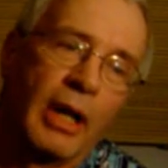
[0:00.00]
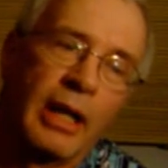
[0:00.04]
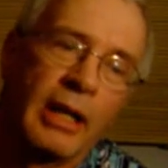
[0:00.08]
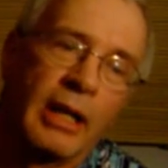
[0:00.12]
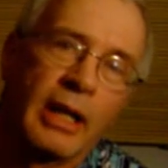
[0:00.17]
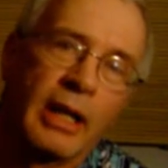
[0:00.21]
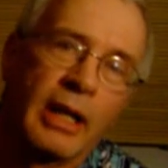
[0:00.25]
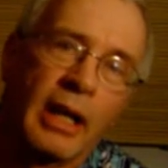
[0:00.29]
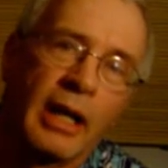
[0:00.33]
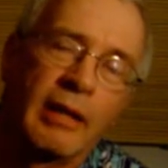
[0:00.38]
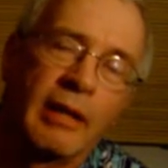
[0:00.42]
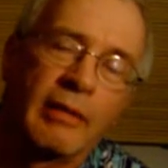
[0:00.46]
and
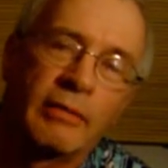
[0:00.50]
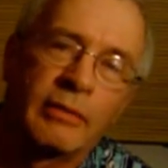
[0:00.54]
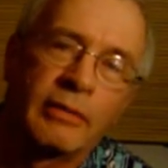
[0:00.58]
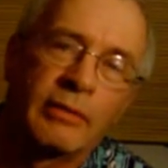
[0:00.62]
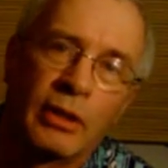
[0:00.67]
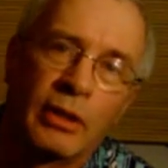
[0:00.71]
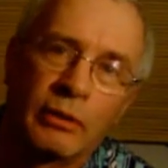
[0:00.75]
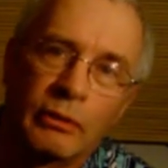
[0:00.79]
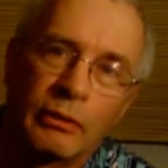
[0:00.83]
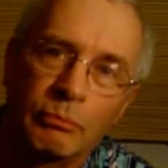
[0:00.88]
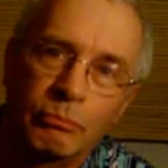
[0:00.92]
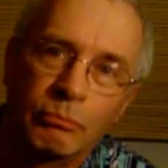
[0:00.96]
kind of
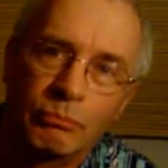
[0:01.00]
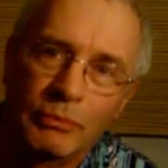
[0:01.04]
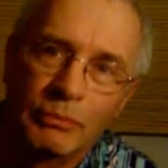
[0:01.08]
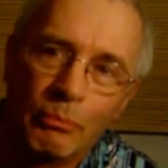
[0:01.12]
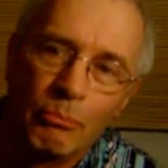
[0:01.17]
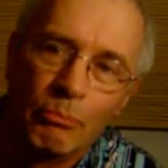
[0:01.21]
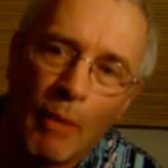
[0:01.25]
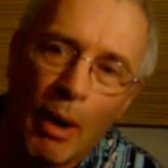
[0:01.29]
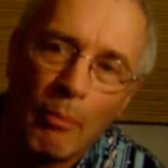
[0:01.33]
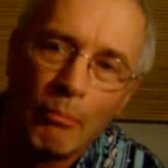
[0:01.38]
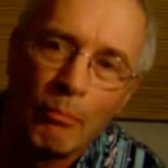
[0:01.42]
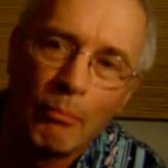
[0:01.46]

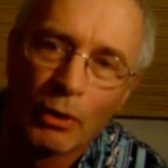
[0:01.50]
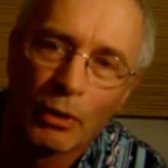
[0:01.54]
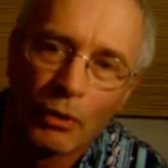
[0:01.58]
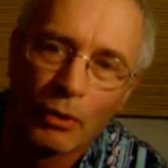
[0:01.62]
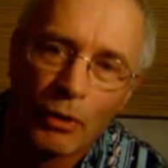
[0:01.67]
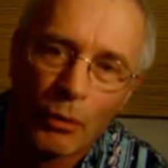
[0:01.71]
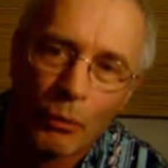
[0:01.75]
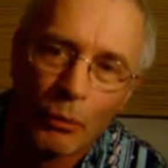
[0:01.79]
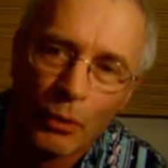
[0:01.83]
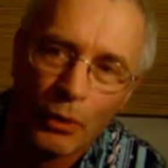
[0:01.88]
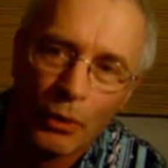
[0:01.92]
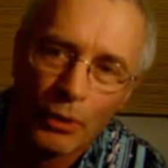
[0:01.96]
mumbled
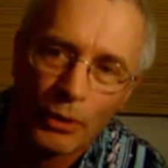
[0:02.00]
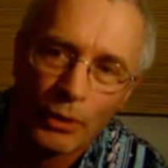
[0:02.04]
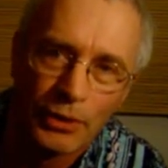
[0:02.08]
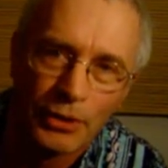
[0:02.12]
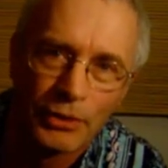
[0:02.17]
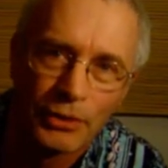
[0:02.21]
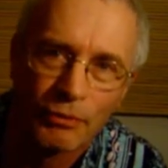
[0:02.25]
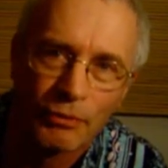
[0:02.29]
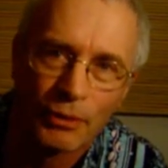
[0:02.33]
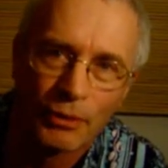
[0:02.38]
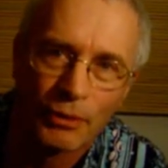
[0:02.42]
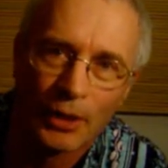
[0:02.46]
the
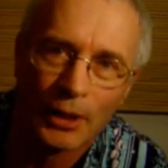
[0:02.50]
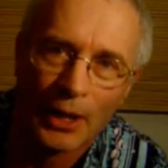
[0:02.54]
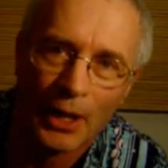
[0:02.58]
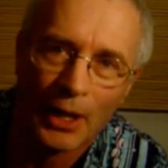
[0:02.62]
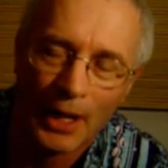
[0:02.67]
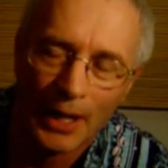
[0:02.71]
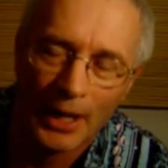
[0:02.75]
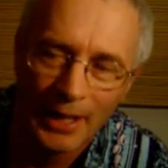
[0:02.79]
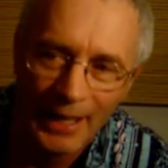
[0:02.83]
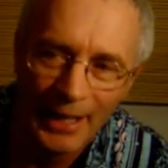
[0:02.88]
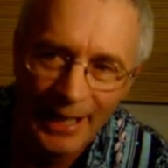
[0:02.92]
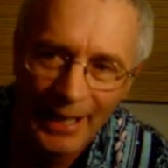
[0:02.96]
words for a
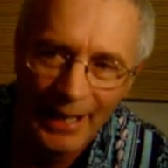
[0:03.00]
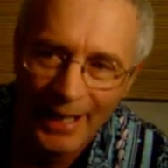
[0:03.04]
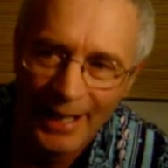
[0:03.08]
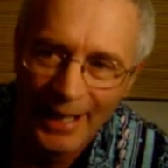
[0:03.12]
line.